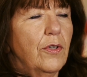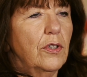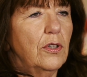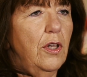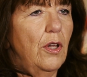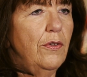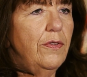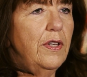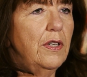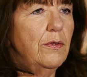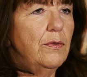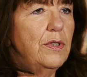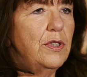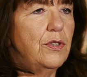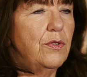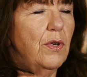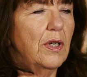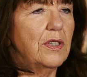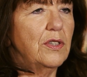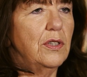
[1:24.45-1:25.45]
For clothing
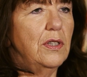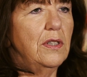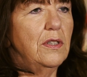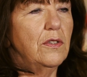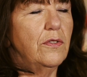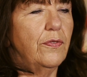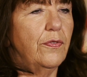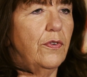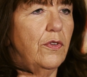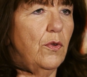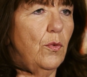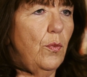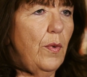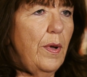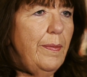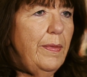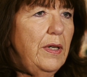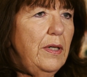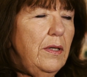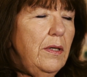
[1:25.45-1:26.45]
restrictions for the
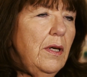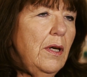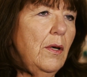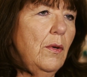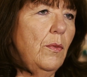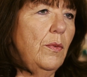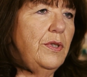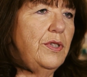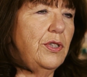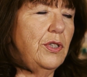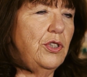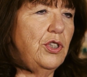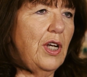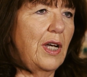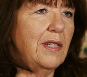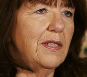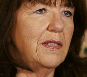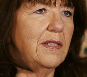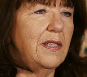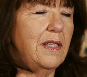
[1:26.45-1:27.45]
women, we
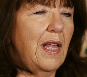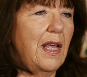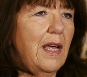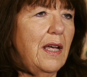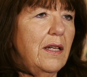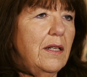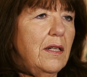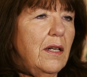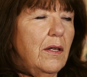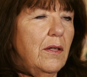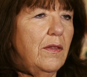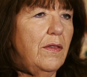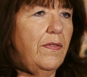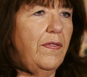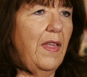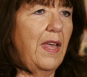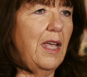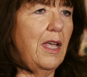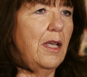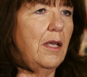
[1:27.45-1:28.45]
suggest that
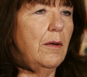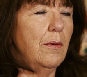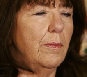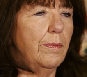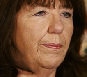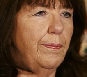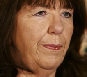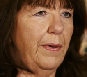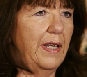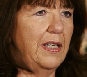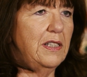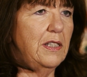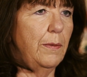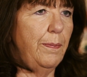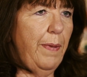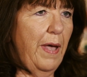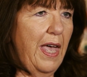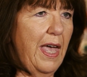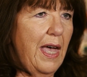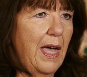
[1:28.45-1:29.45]
they place a
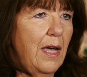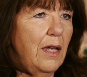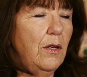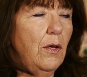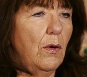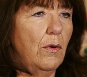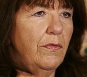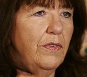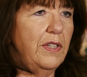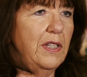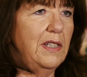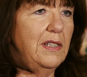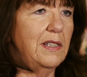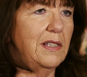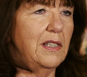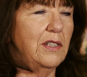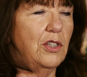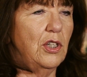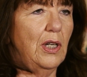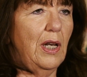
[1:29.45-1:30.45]
pad over the
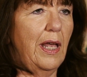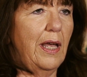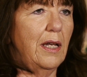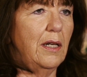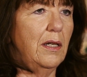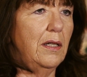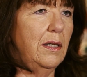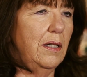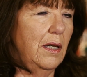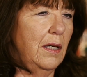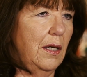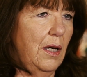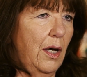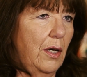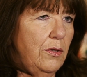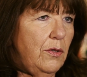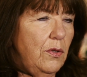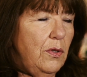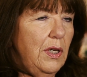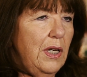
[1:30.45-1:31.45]
incision line
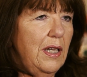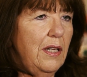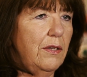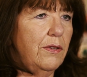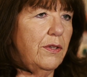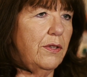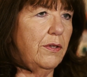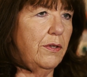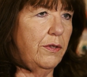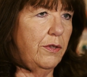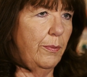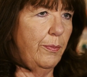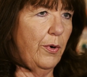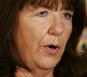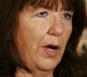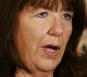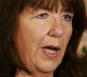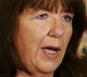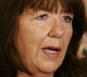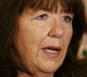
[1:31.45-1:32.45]
underneath the
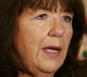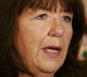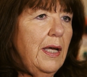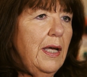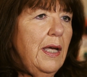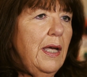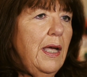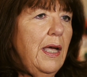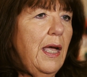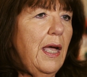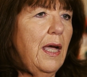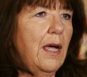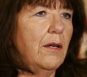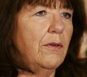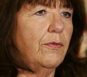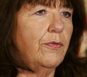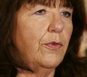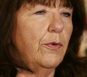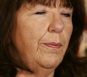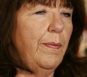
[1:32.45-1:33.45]
bra,
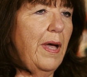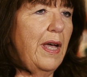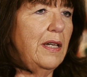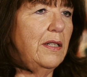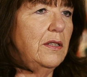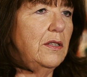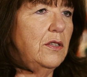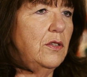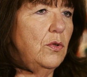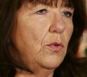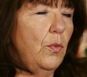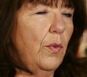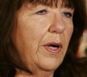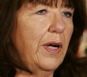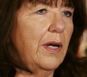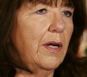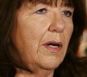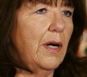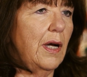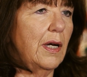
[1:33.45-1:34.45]
and for men to
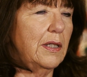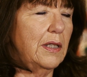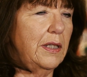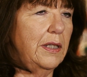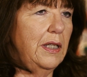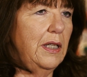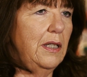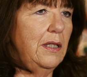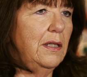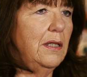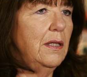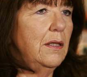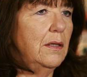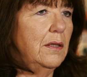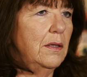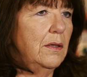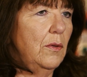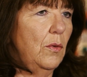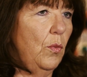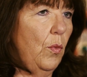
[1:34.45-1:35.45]
wear a clean
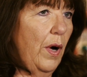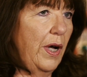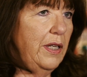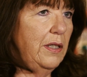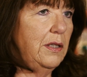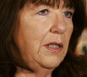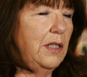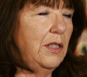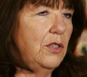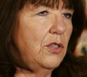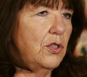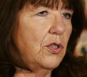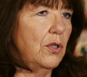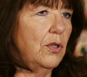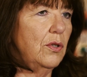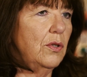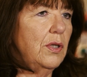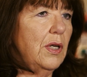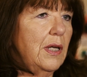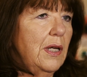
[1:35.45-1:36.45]
white
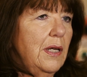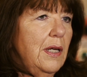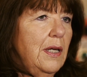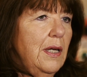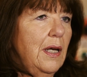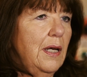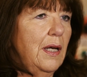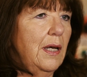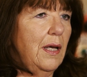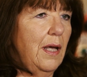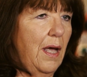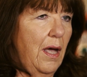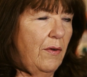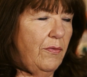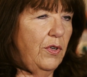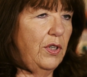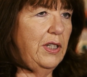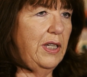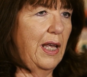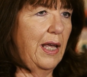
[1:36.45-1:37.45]
t-shirt
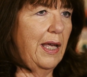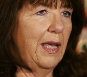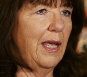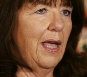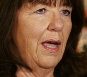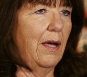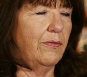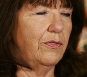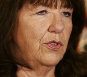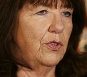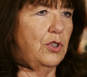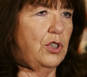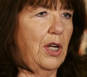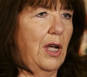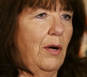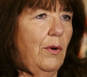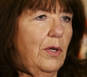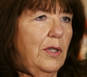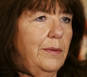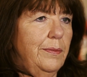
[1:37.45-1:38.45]
every day after
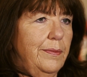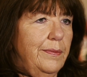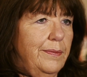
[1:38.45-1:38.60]
shower.